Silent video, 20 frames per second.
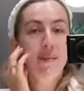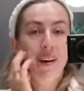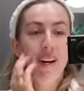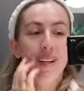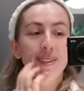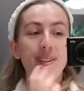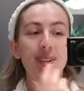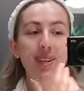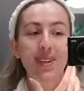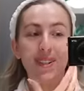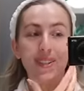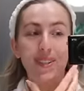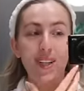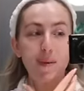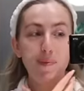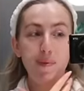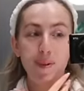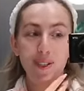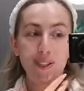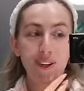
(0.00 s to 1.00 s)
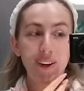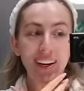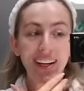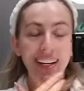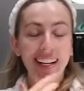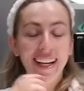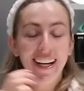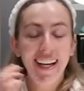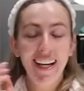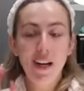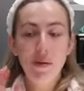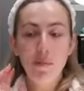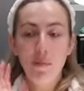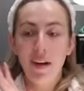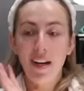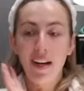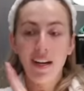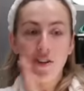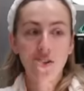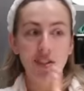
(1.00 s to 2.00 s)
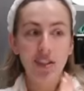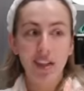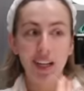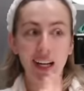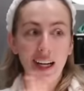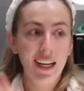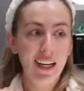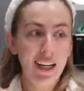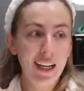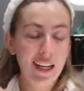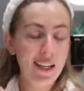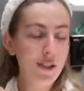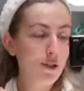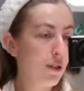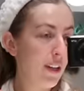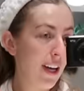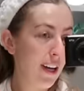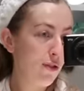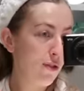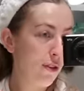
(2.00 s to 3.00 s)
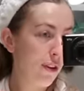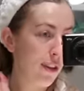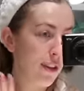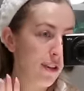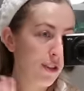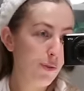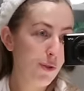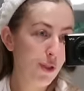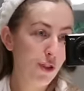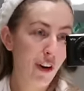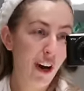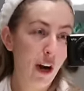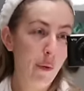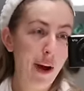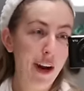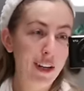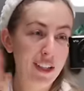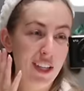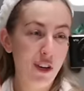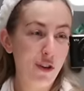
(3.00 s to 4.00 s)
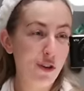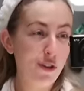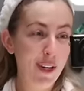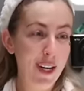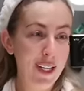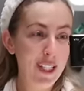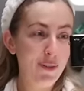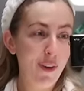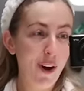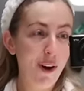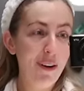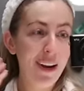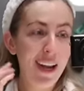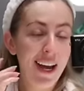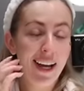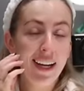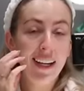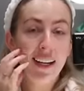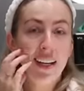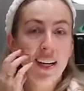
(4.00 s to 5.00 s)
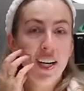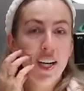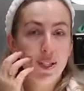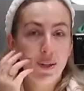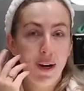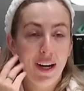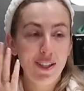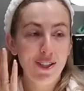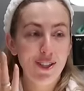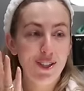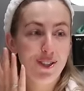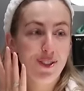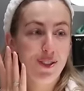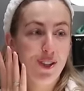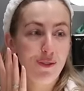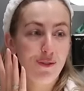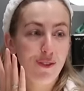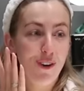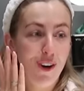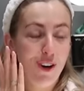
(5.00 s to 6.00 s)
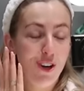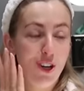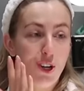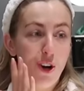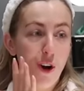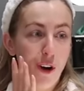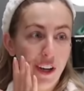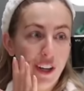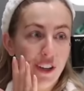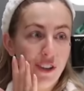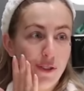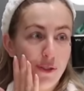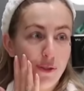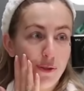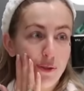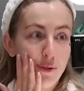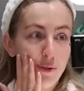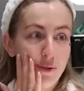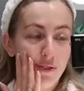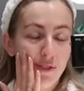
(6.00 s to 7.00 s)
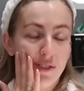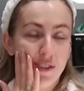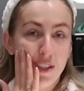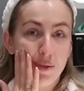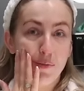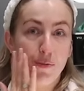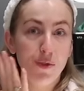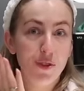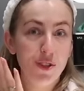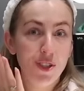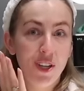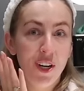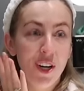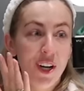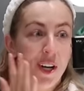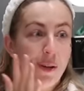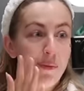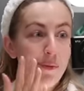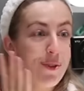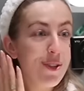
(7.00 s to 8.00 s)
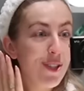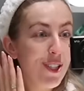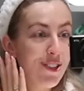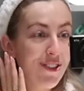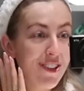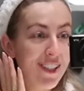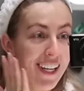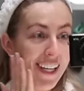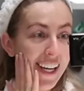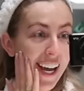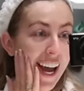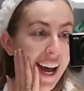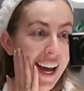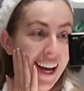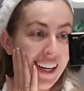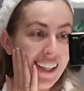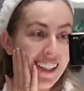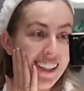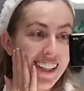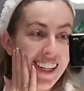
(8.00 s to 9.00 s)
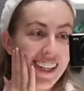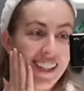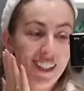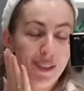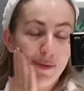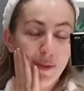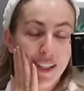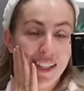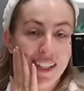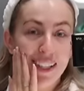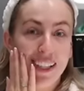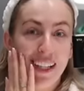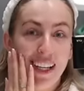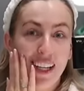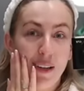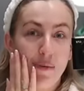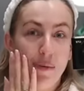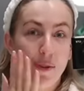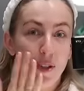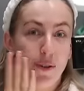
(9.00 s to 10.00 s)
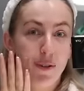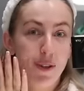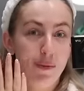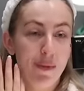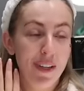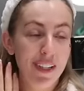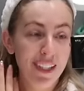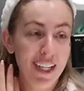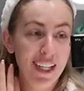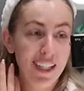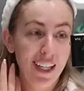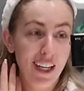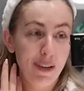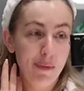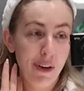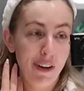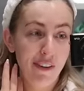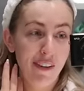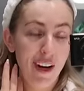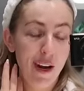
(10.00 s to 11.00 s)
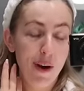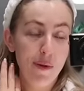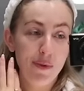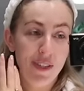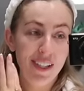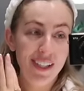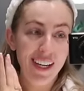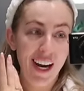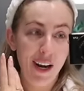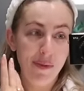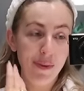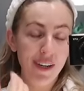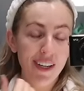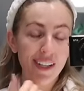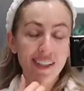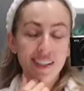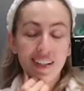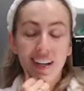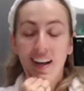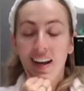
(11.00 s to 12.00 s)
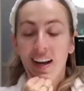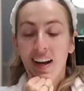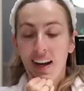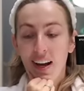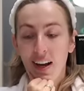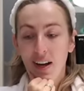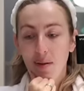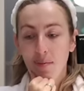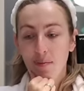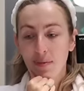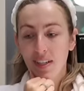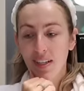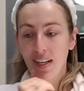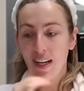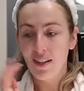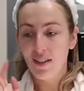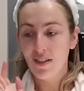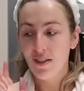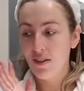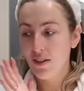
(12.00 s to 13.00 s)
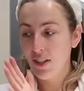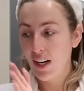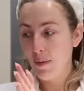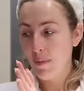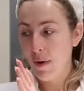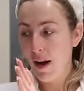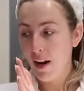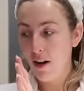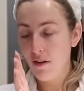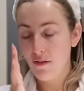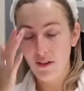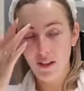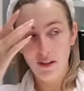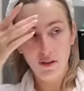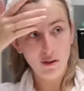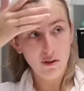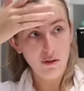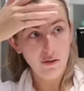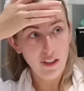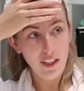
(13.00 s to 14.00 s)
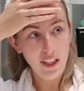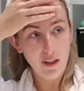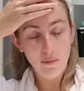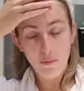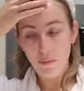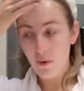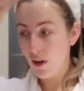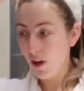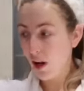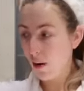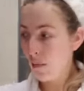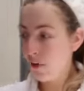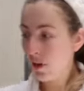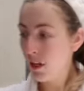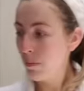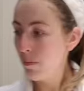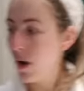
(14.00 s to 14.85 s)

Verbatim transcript: my face is like super shiny, but it just cleared all that dryness up straight away because I couldn't exfoliate. So I had to sort of like lock all as much moisture as I can into my skin because obviously my skin barrier was damaged. Um, so yeah, it's such a powerful little cream. But I'm going to